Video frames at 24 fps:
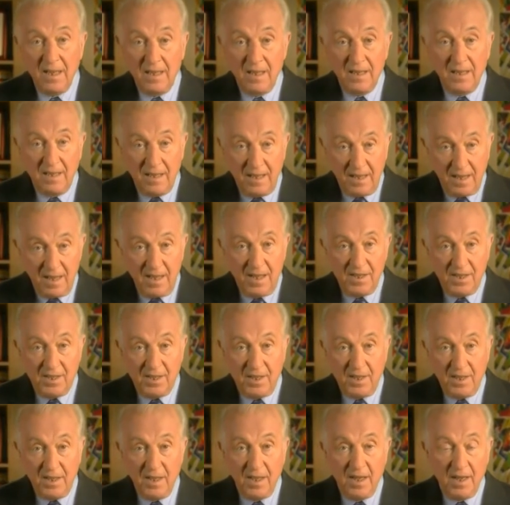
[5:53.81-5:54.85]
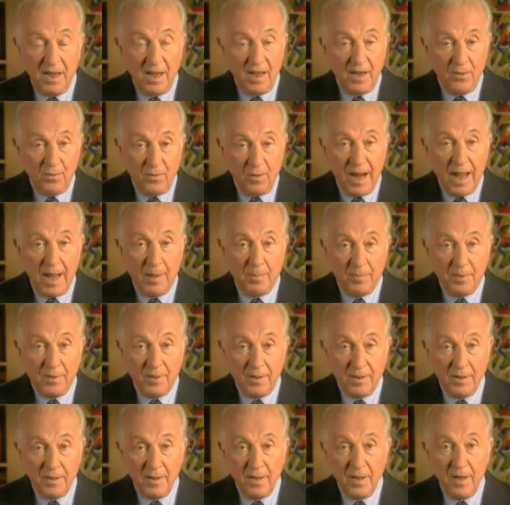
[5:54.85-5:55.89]
the easy and rapid
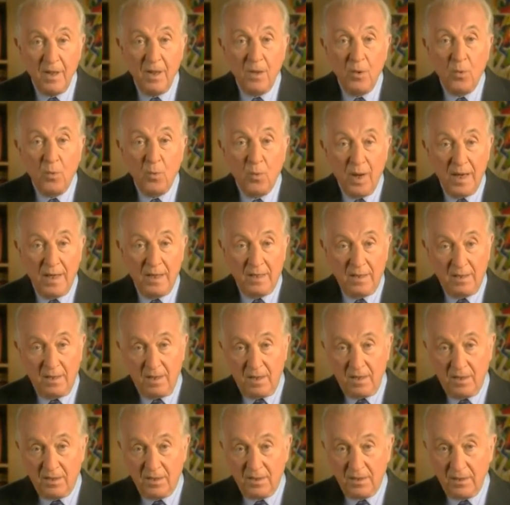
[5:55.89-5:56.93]
weight loss.